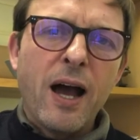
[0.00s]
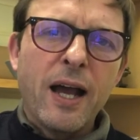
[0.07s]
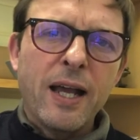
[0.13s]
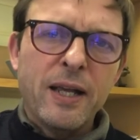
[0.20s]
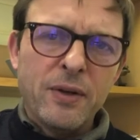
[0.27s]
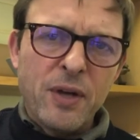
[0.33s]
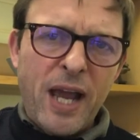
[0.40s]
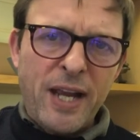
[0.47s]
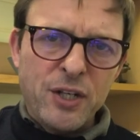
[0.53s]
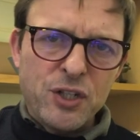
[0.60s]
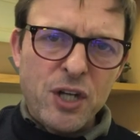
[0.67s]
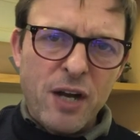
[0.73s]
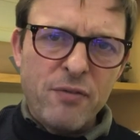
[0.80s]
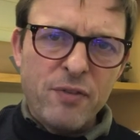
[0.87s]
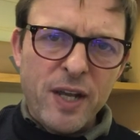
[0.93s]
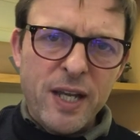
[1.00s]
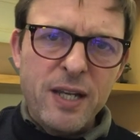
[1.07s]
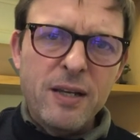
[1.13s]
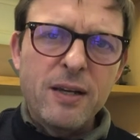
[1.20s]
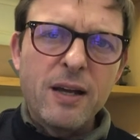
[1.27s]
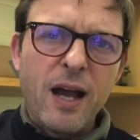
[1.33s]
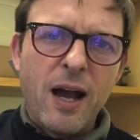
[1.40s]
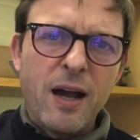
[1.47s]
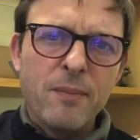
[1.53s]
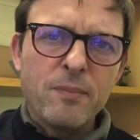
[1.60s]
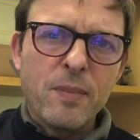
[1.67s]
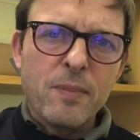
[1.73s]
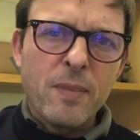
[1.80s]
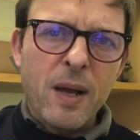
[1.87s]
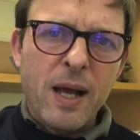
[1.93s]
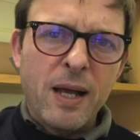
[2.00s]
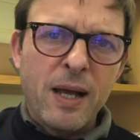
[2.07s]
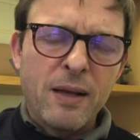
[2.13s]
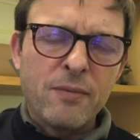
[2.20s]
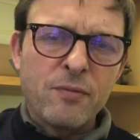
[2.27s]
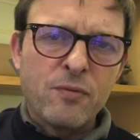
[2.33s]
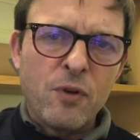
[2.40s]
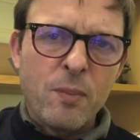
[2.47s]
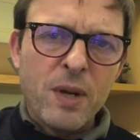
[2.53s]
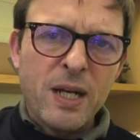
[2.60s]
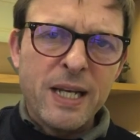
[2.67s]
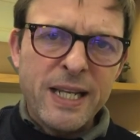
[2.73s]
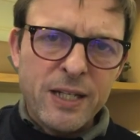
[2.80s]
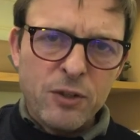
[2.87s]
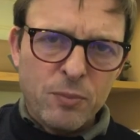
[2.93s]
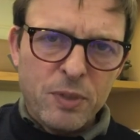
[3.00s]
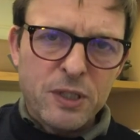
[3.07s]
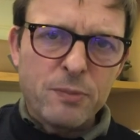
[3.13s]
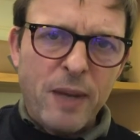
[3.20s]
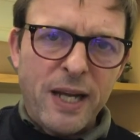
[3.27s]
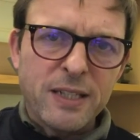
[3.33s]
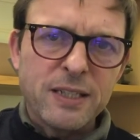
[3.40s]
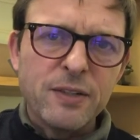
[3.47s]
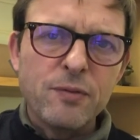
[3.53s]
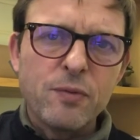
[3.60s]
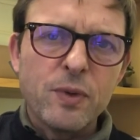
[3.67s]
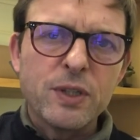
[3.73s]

in HIV from a legal perspective,